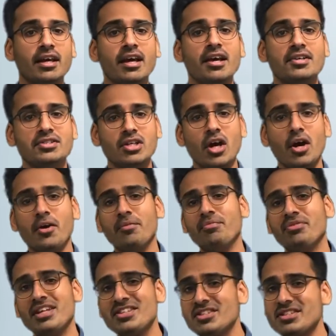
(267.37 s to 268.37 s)
So
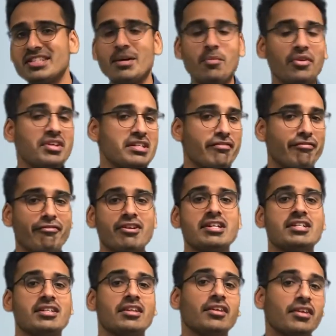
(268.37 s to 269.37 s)
these are some of the
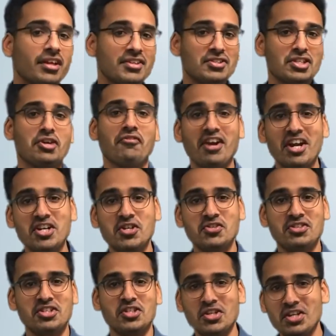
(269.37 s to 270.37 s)
different considerations
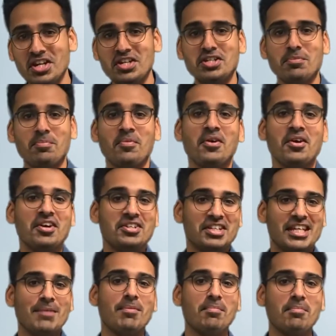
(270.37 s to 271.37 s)
that you need to
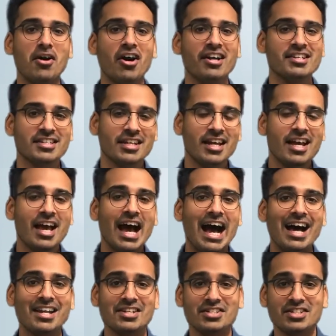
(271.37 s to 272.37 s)
keep in mind.
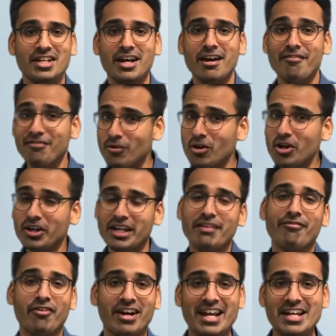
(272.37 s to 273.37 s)
And if you're looking
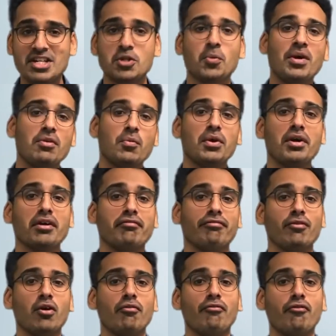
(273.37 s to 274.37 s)
for an end-to-end
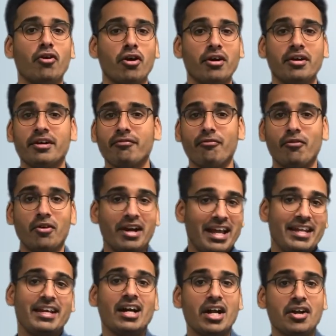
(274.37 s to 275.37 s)
workflow for
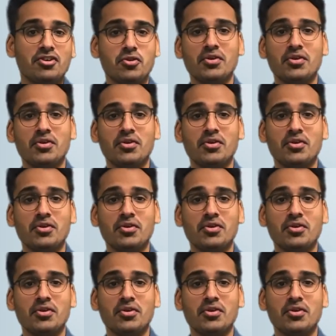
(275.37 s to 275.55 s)
any kind of drone